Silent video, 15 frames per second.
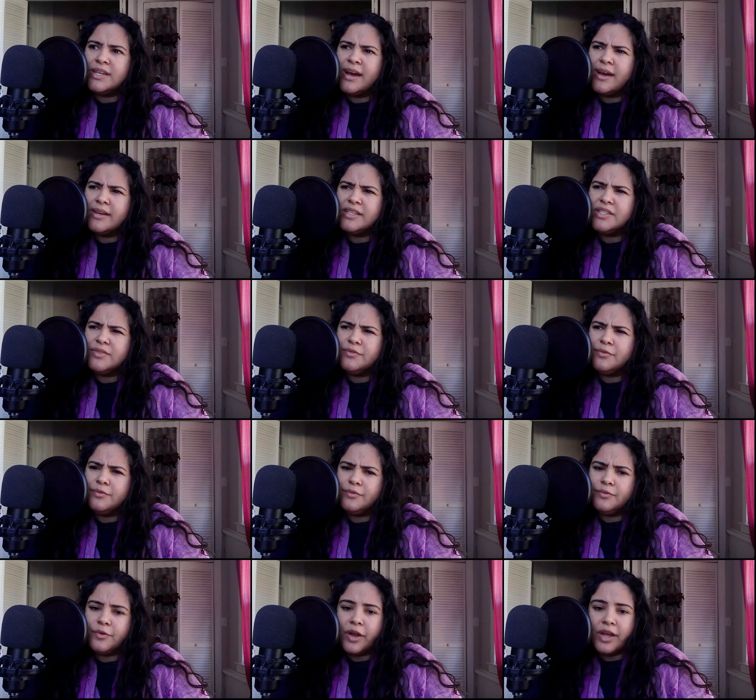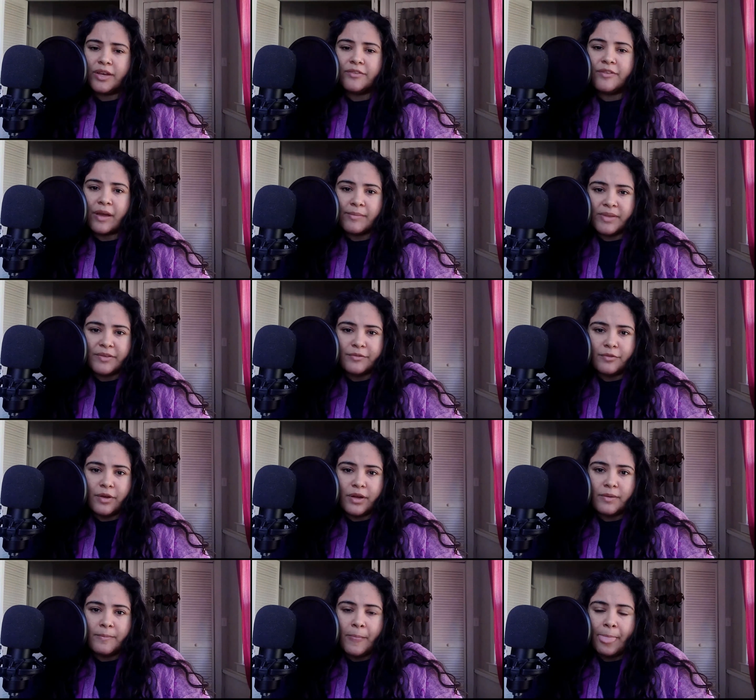Ty's family
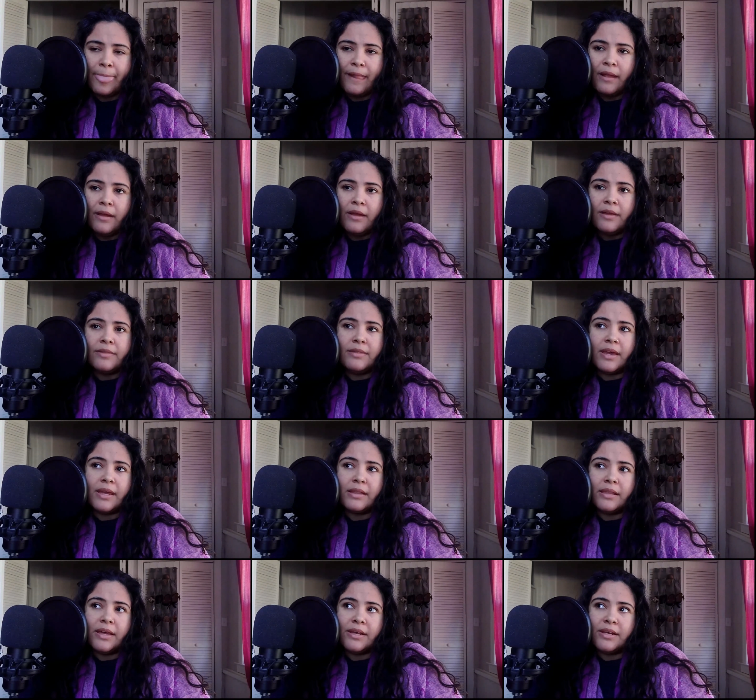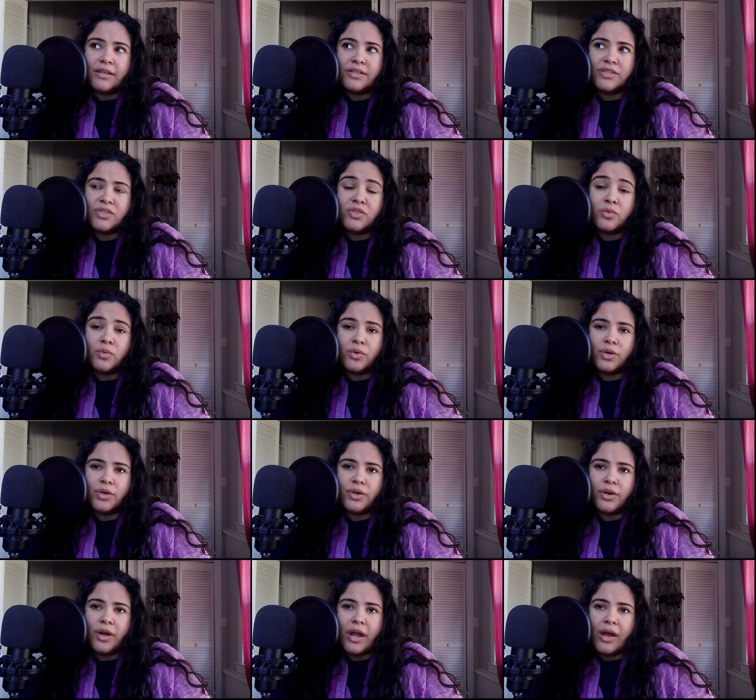friend, they let us
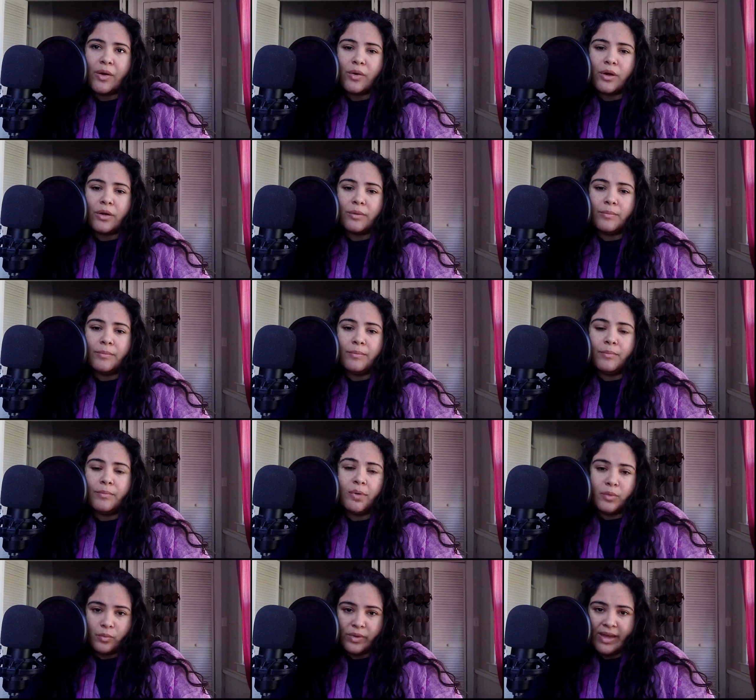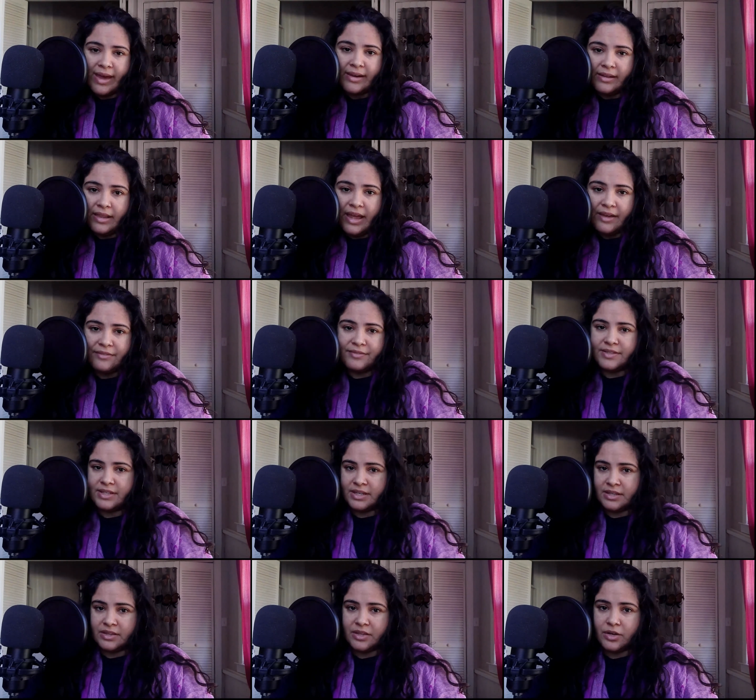store what we had left
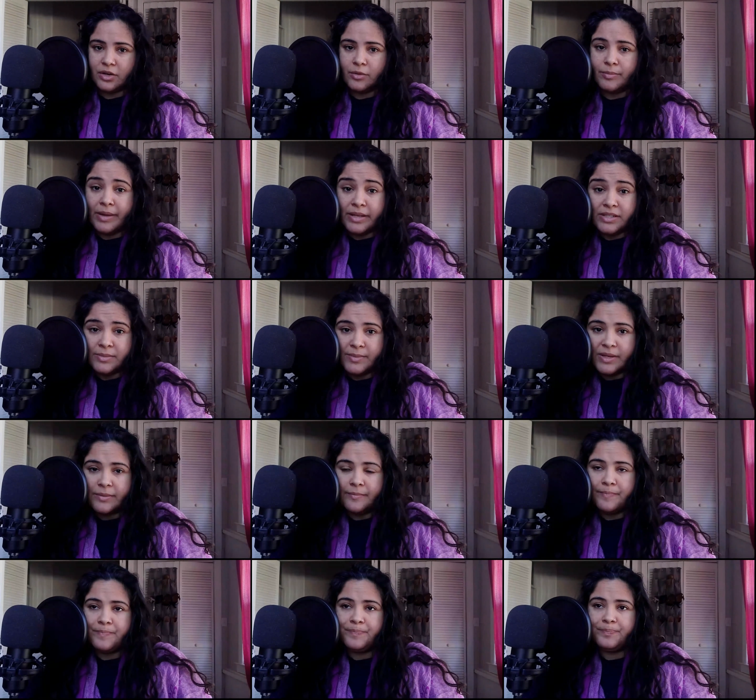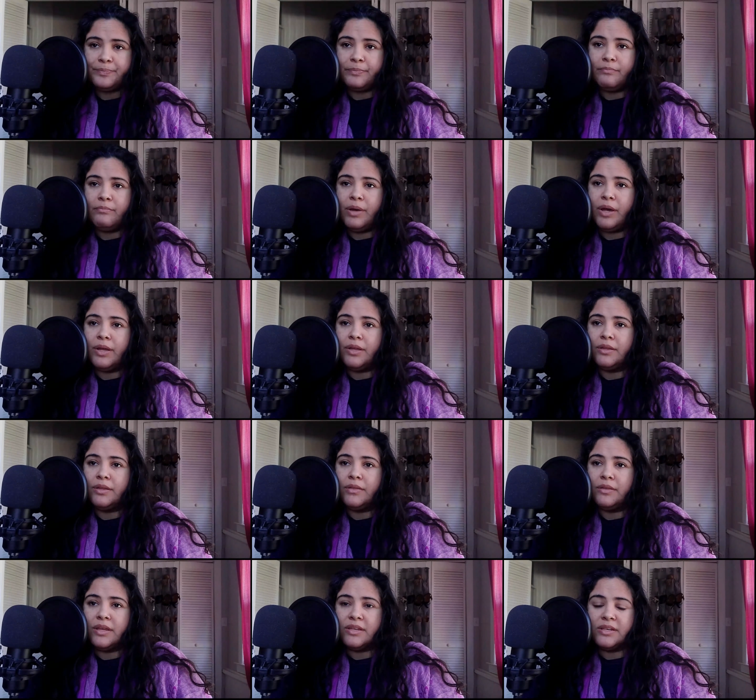in their basement, but
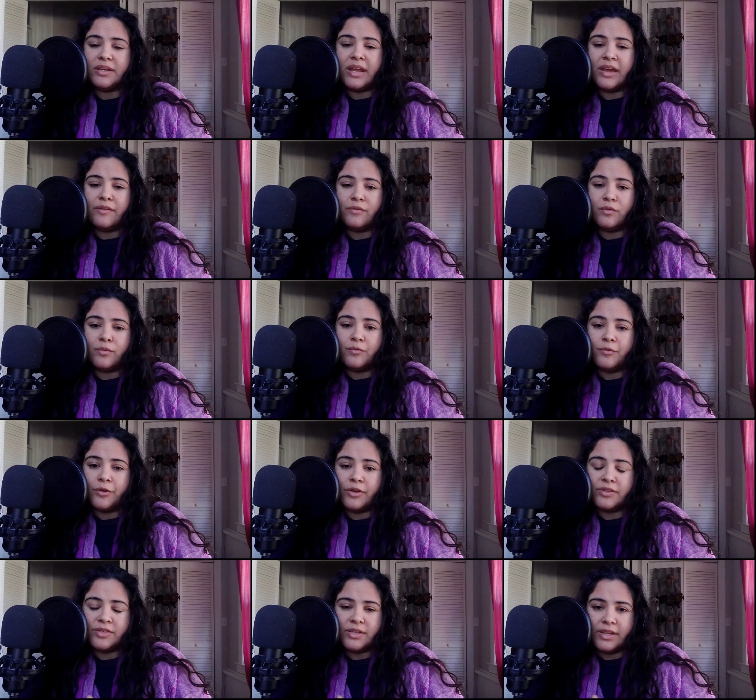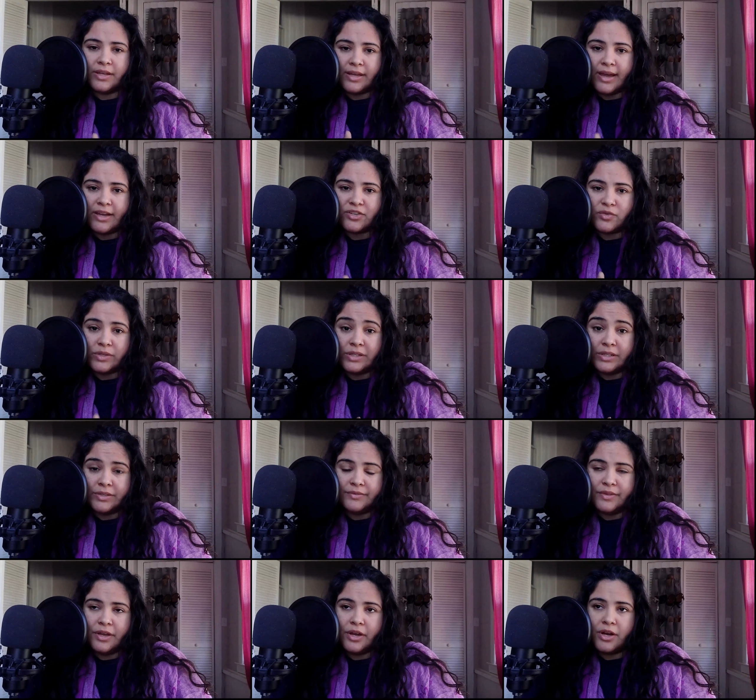they didn't have room for us to actually
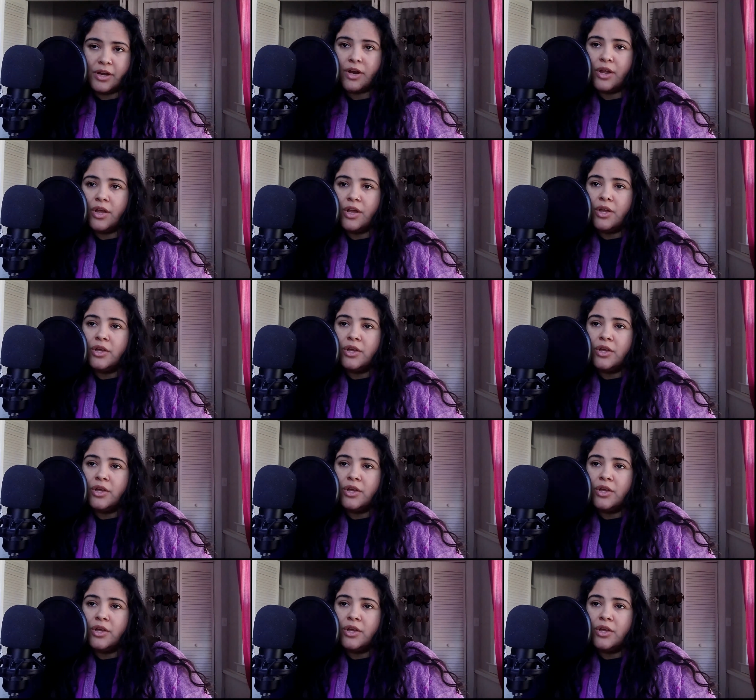live there.